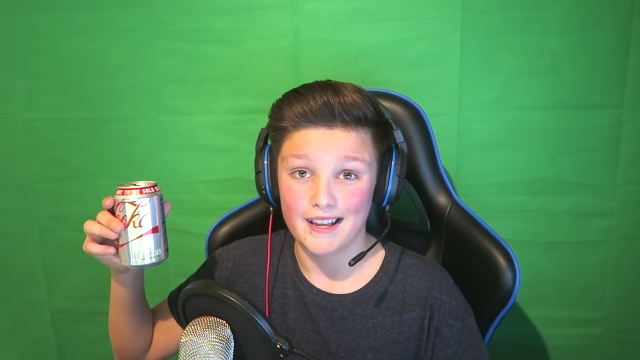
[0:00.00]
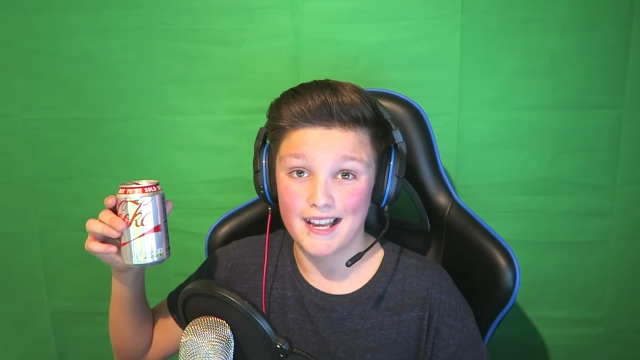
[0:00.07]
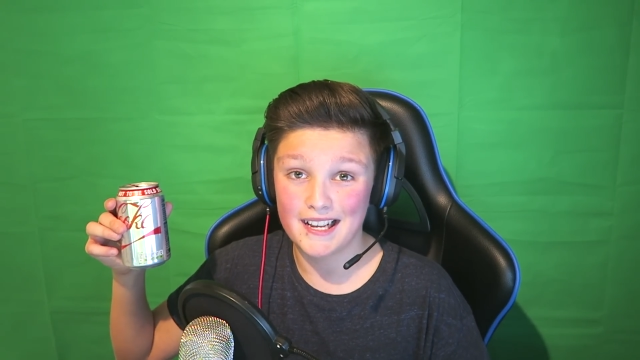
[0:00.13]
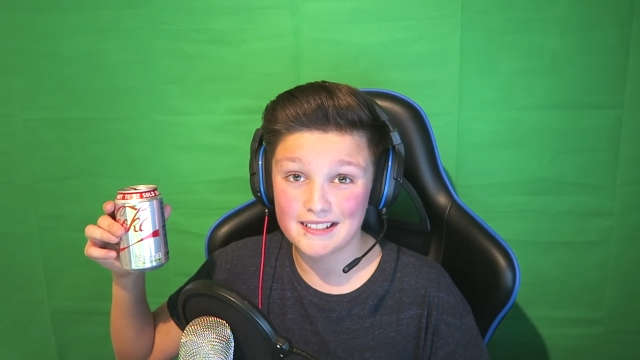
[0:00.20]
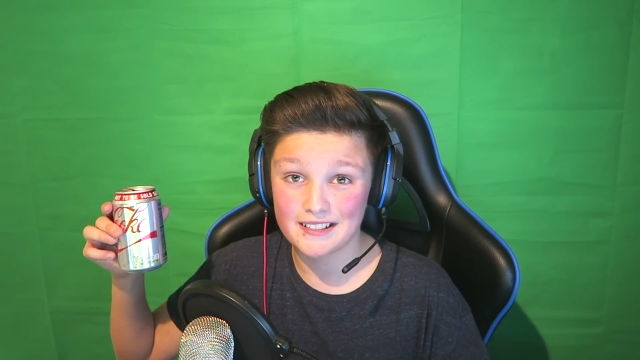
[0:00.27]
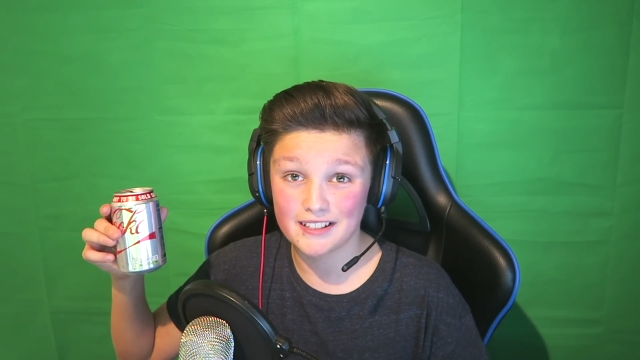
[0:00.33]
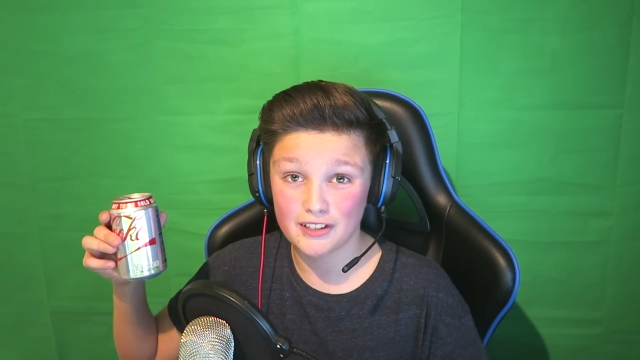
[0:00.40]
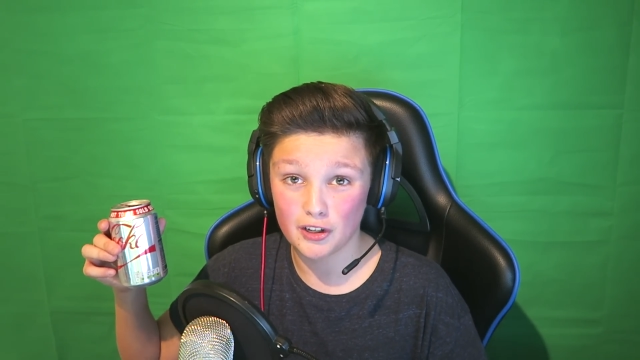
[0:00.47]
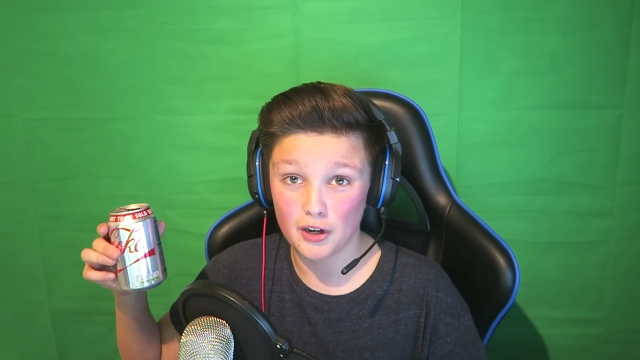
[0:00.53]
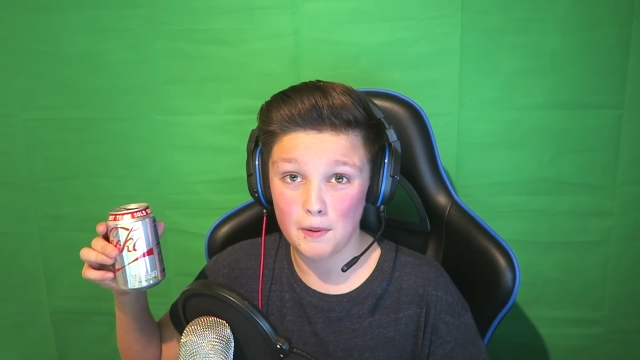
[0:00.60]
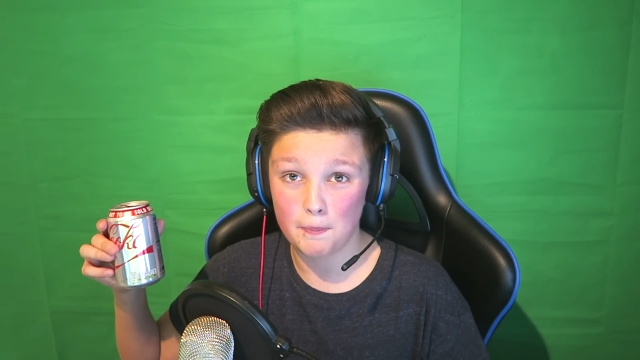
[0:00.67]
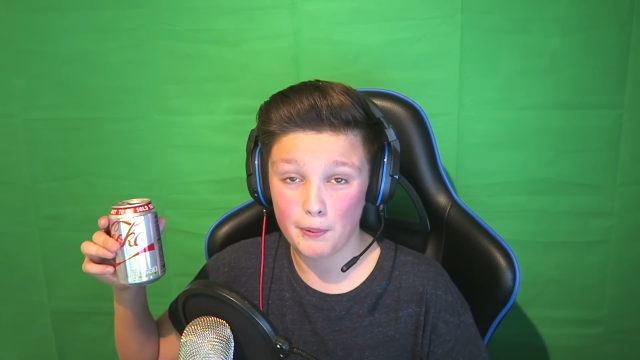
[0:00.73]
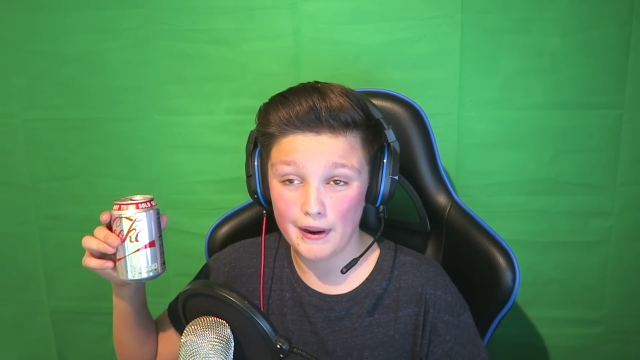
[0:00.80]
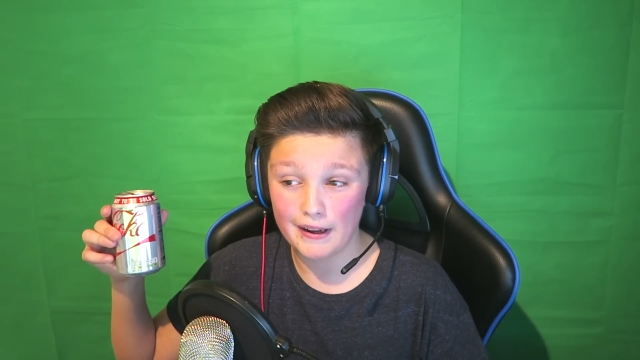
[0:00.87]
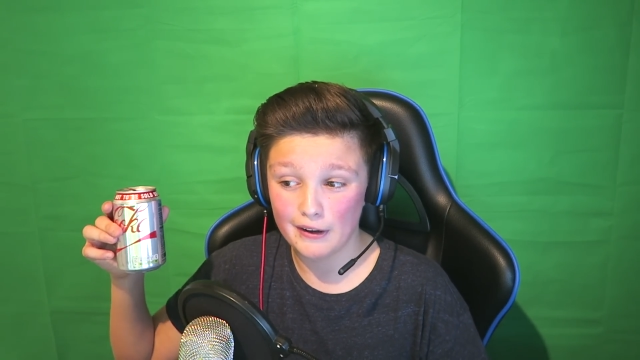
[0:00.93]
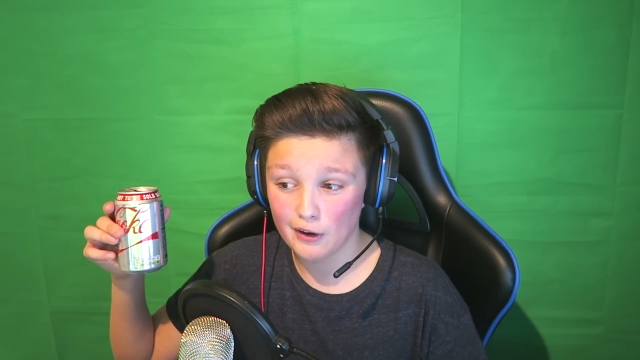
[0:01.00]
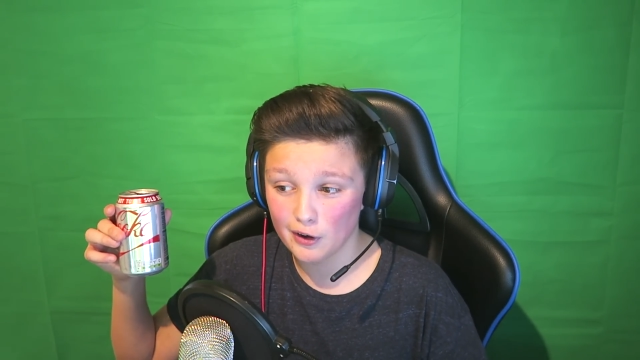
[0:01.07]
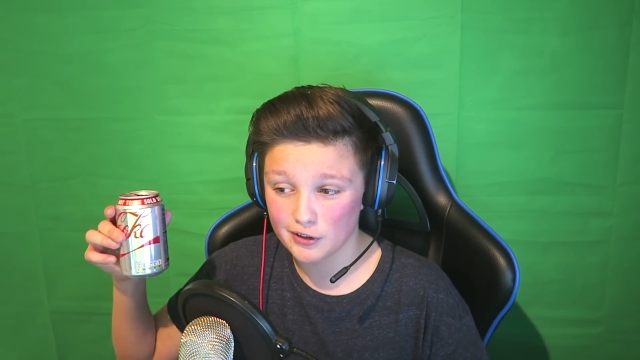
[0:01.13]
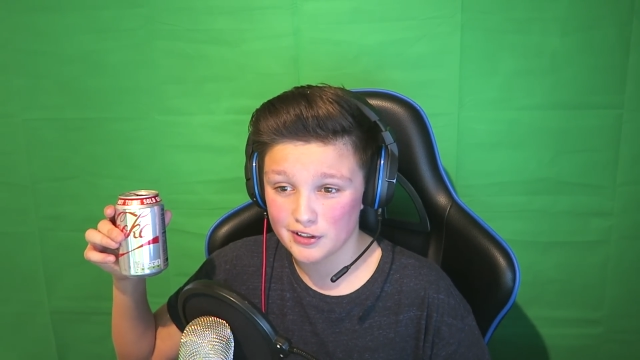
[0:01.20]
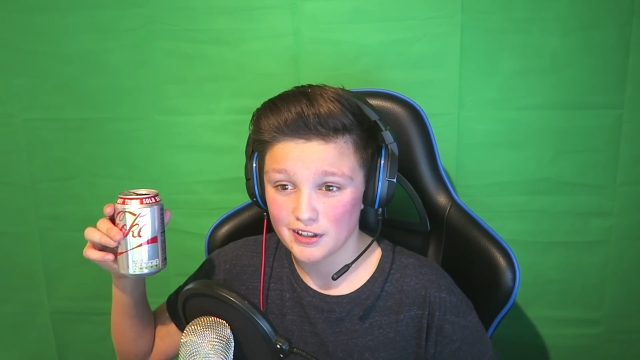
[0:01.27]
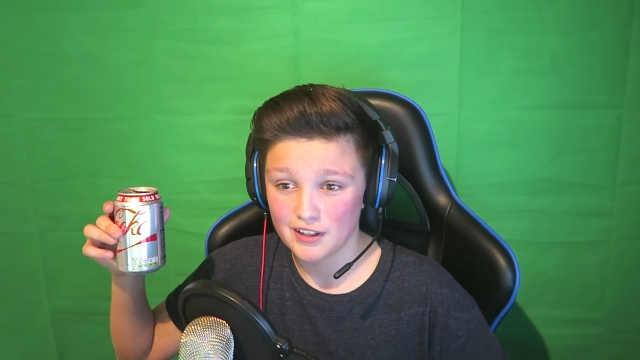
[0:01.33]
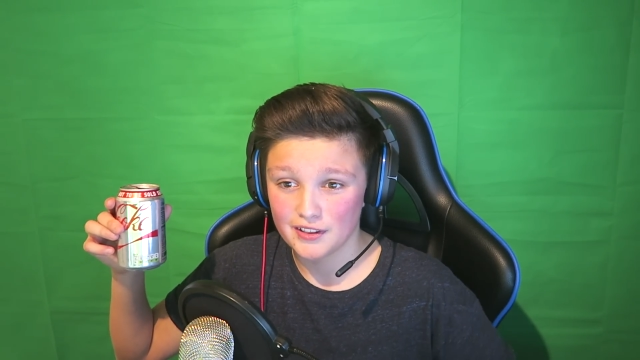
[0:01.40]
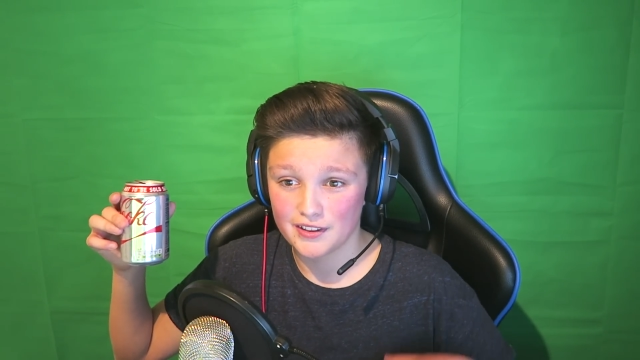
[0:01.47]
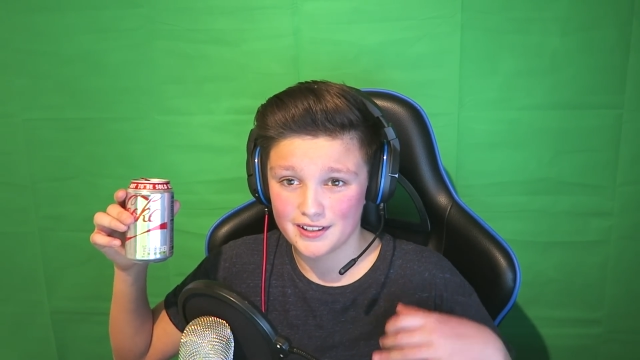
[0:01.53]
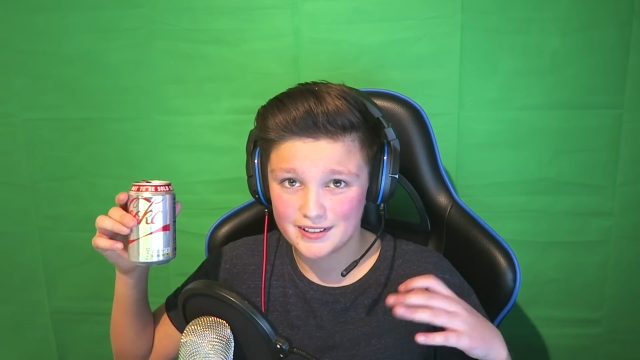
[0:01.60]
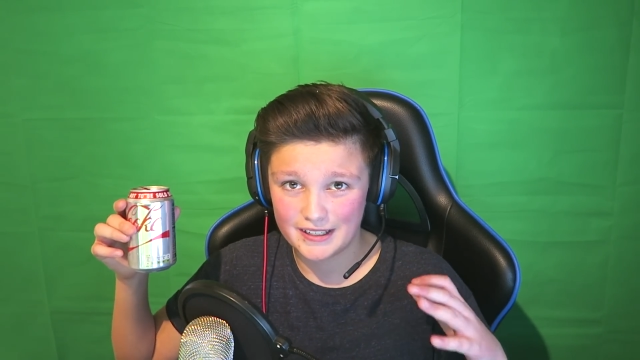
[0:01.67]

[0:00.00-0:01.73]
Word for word: Is this going to bring us the